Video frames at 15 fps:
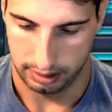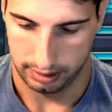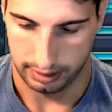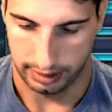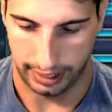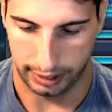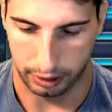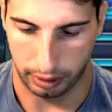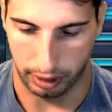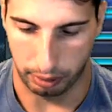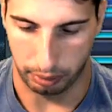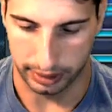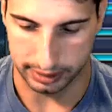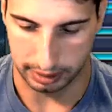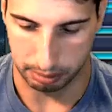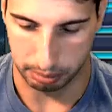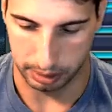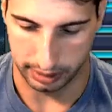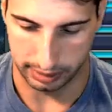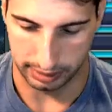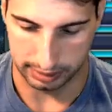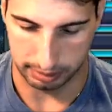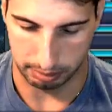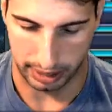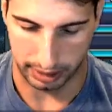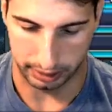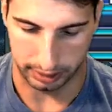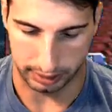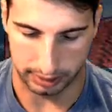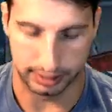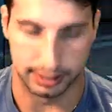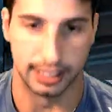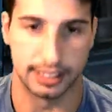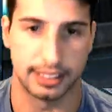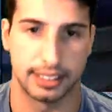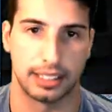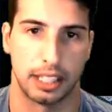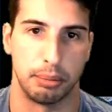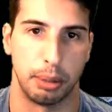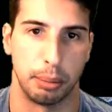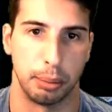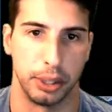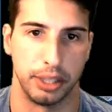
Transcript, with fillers: I know I wasted, but it doesn't matter, because this is going to be pretty